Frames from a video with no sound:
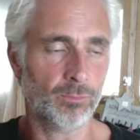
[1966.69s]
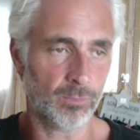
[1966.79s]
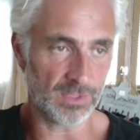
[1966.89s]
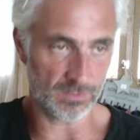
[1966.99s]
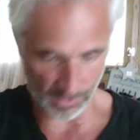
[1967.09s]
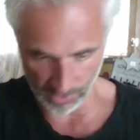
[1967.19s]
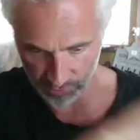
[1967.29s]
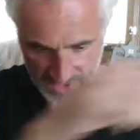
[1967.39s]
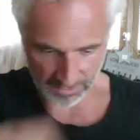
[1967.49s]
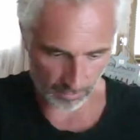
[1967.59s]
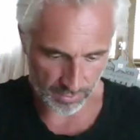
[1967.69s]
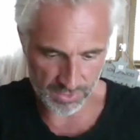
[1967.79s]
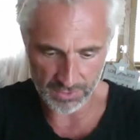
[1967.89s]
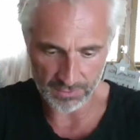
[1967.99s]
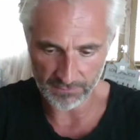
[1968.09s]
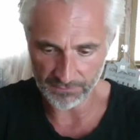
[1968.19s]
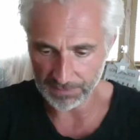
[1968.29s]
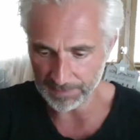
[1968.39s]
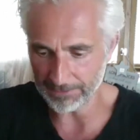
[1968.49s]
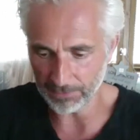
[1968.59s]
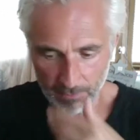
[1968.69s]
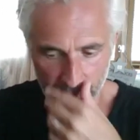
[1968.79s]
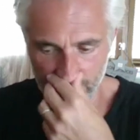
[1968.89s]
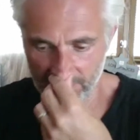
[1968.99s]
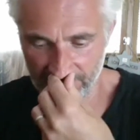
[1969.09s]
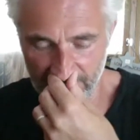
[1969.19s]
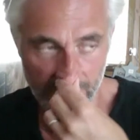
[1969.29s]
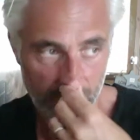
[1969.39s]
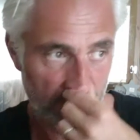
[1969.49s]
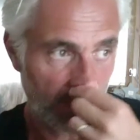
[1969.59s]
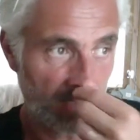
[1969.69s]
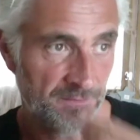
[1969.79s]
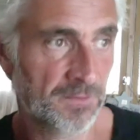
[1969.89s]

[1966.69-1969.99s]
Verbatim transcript: We we all talked to the people that we're doing the venues with.